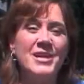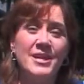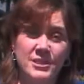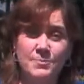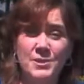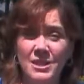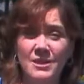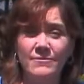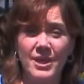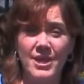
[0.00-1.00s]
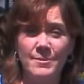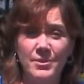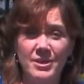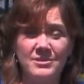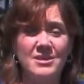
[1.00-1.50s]
And speaking of
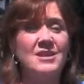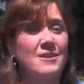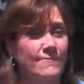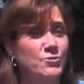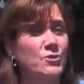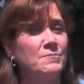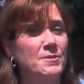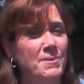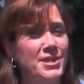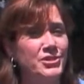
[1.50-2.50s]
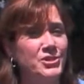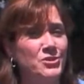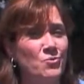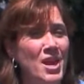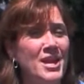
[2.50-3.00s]
ladybugs, if you can be patient
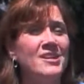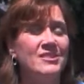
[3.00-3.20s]
and wait,